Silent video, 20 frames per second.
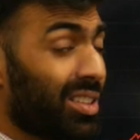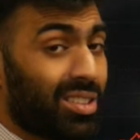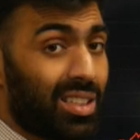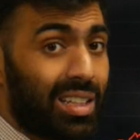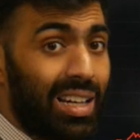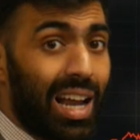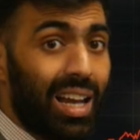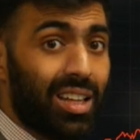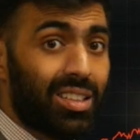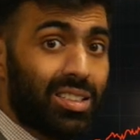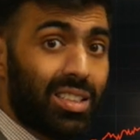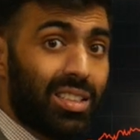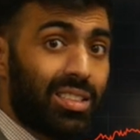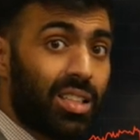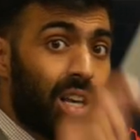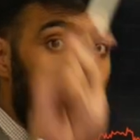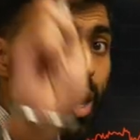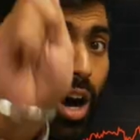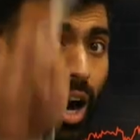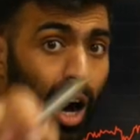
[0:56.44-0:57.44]
this
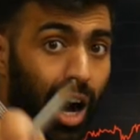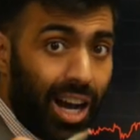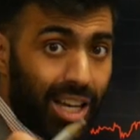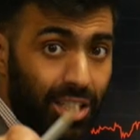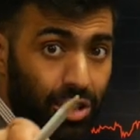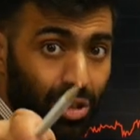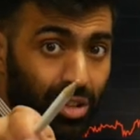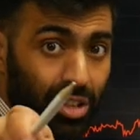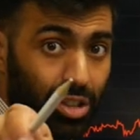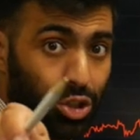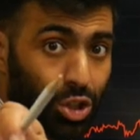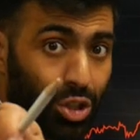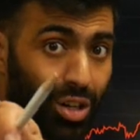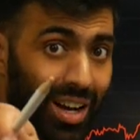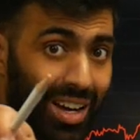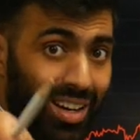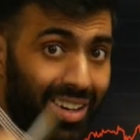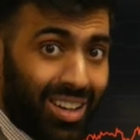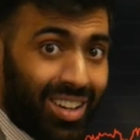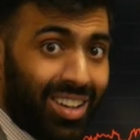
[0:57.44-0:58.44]
analysis, eyes on the
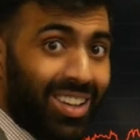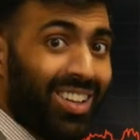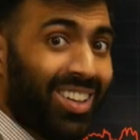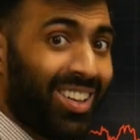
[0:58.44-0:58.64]
trade.